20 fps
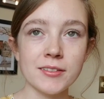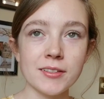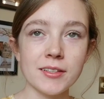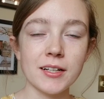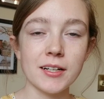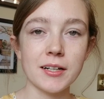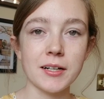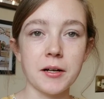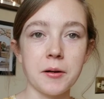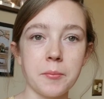
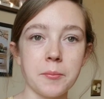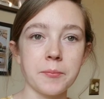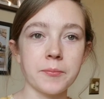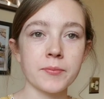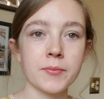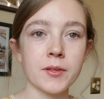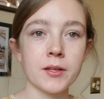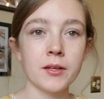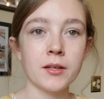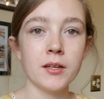Um,
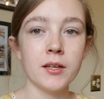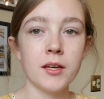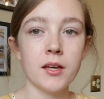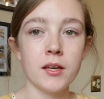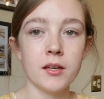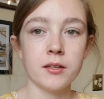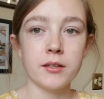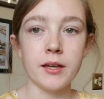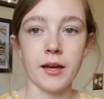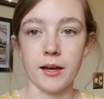
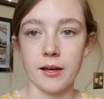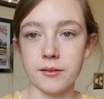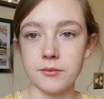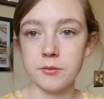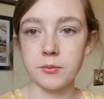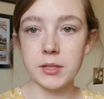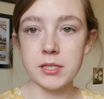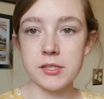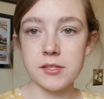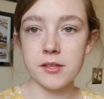yeah, the
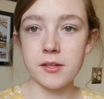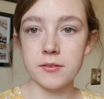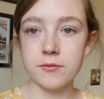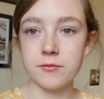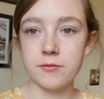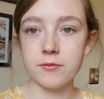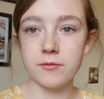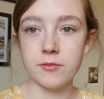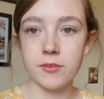rest of